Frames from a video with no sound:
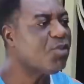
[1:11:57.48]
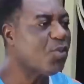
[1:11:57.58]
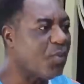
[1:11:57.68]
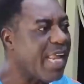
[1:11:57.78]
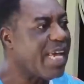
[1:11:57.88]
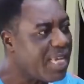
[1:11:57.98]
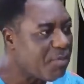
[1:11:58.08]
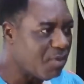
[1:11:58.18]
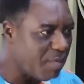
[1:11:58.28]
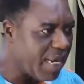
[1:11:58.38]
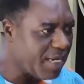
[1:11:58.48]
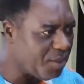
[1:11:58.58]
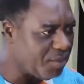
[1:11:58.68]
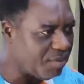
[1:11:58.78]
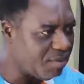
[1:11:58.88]
when I came to marry
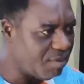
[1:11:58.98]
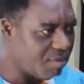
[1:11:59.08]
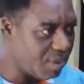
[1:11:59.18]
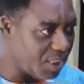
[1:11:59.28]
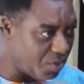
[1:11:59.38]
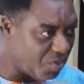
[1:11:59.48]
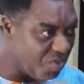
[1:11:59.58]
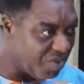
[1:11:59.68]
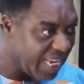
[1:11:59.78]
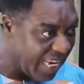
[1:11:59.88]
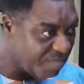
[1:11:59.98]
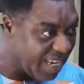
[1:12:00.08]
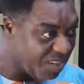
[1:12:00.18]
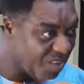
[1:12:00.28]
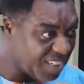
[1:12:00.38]
you, did you look like my
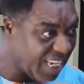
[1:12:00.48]
daughter?